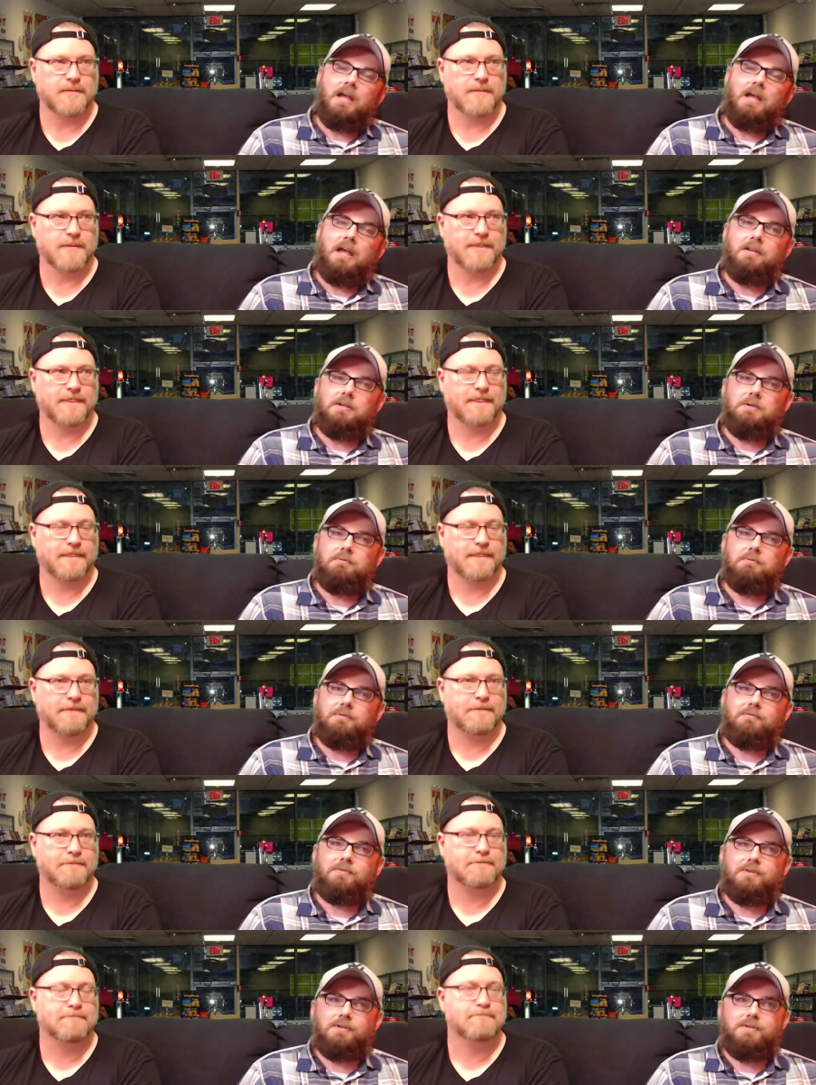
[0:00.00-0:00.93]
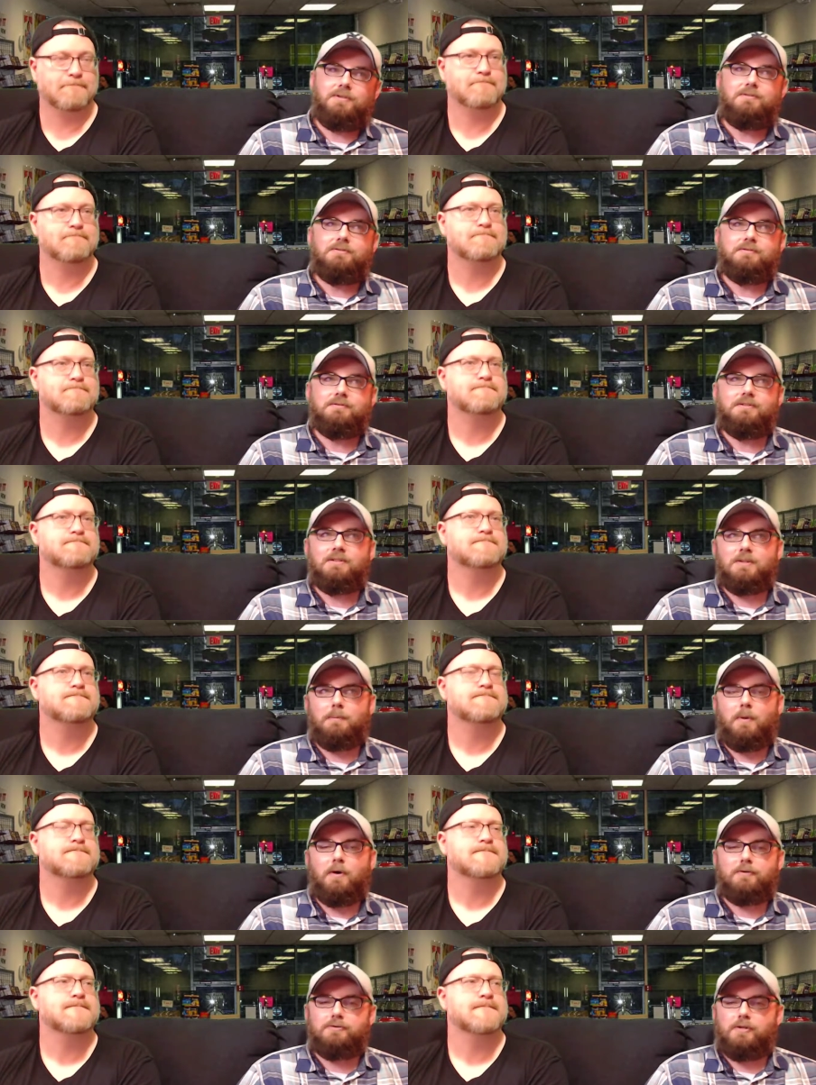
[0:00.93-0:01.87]
Speaker 1: And even if he didn't
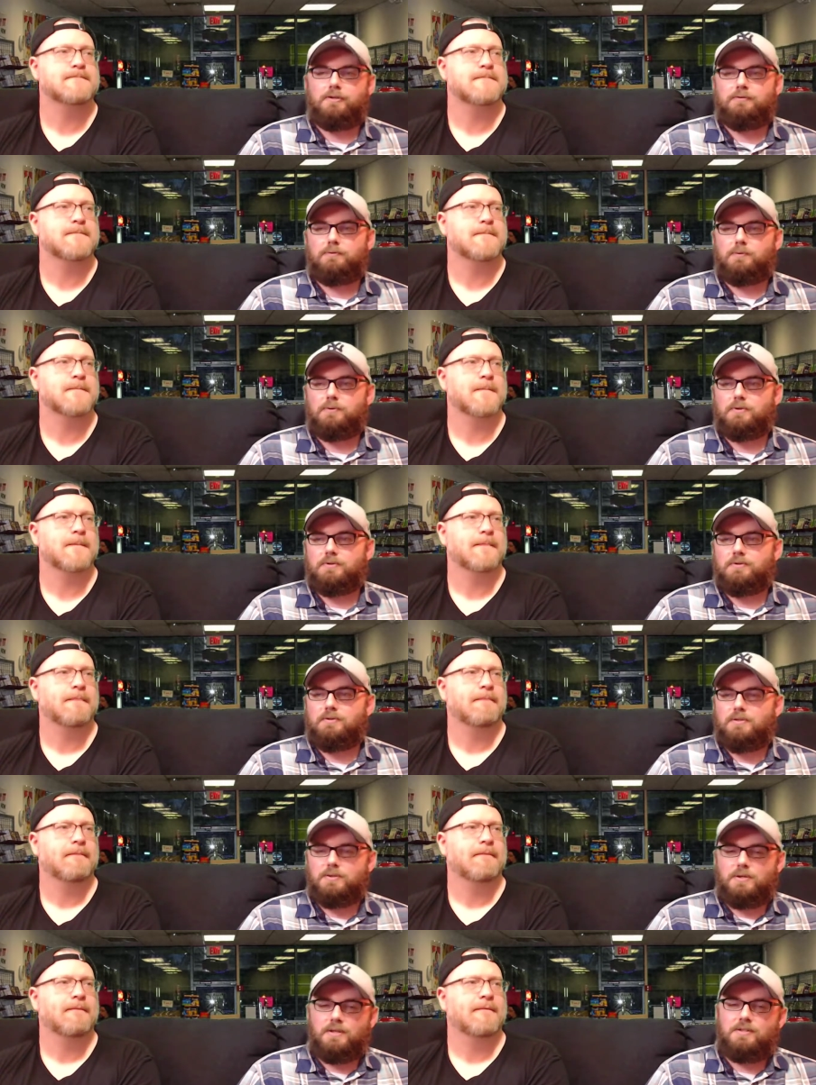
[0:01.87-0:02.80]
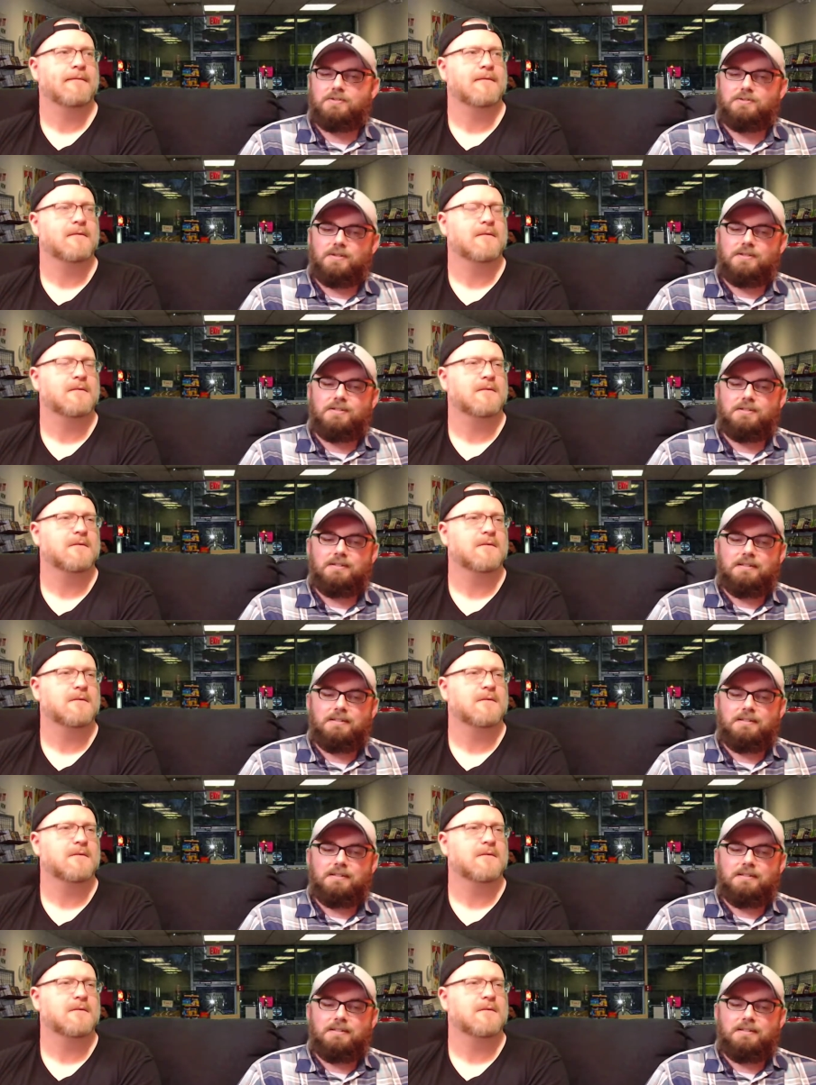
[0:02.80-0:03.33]
apologize for it, the thing is like